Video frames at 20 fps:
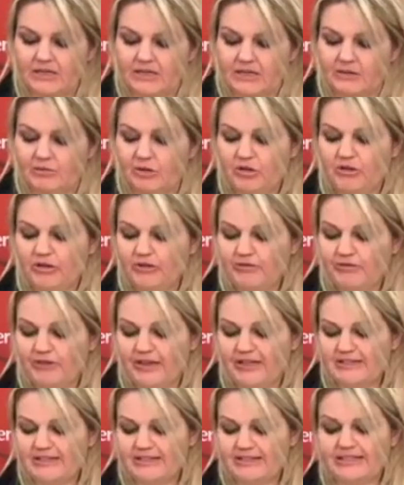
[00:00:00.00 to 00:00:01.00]
Community
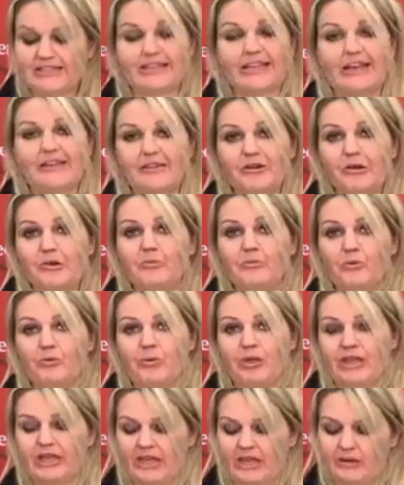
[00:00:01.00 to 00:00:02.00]
friends, together
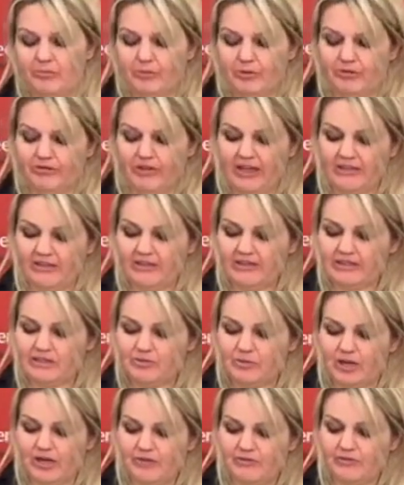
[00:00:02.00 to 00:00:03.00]
we can prevent the
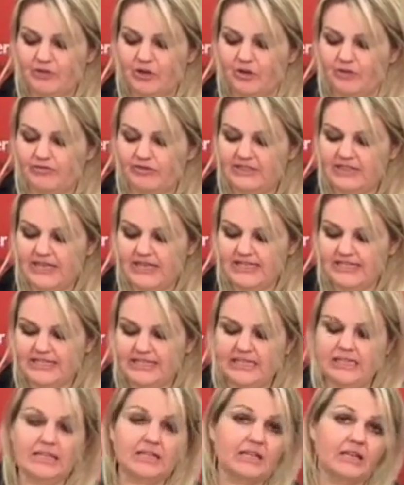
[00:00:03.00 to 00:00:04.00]
spread of
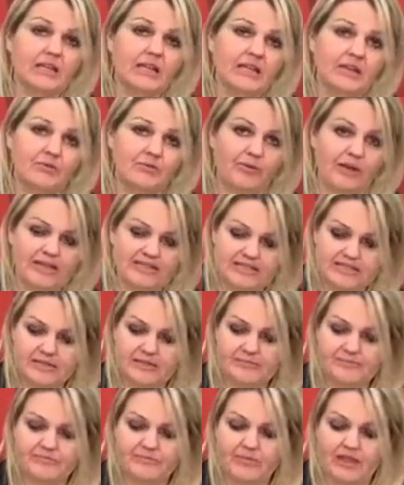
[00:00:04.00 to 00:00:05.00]
COVID-19 in Red
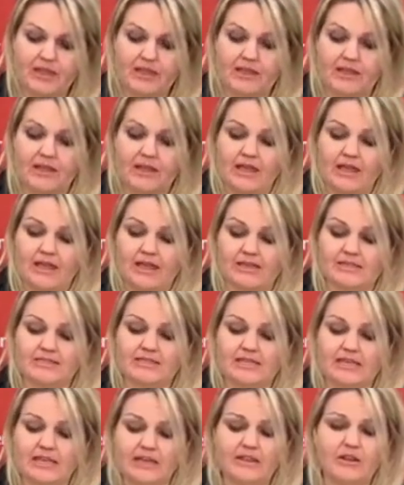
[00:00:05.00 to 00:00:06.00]
Deer, and
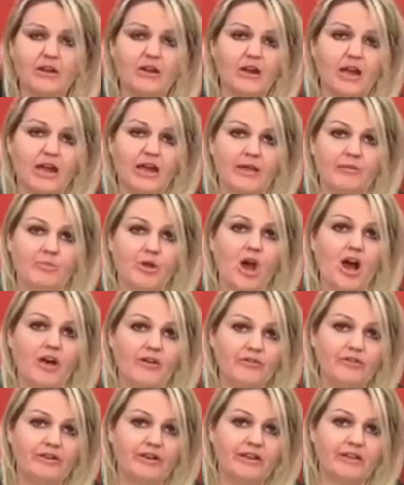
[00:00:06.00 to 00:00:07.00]
together I am
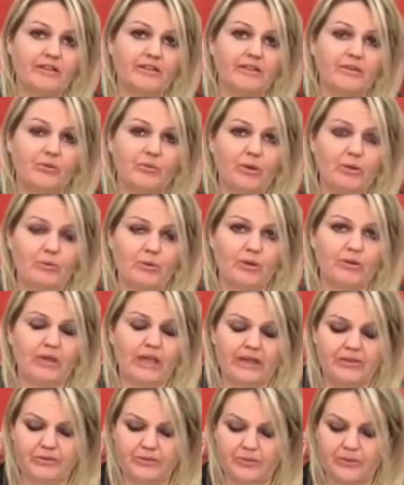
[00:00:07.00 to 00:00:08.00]
confident that we will
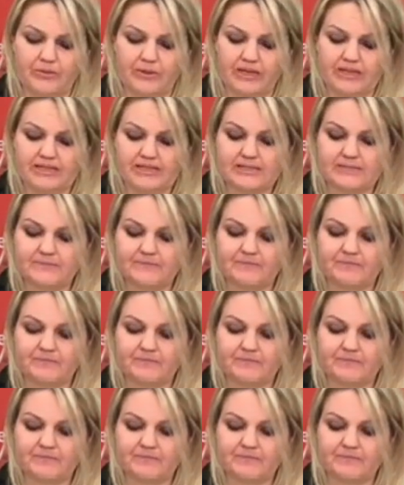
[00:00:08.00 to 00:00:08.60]
get through this.